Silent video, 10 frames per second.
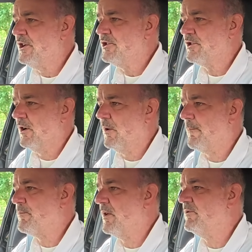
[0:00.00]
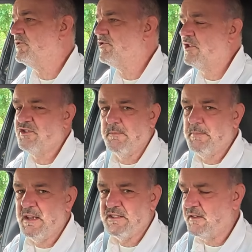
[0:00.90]
So just a
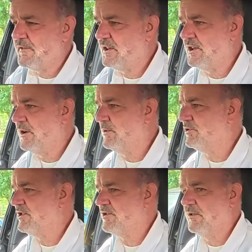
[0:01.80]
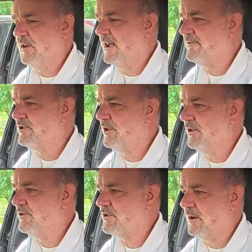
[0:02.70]
basic video just on left
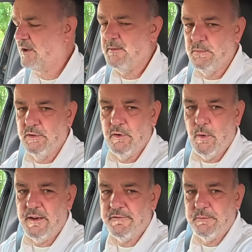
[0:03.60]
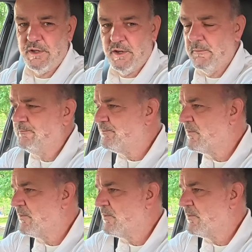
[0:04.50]
turn. So I'm going to move away from here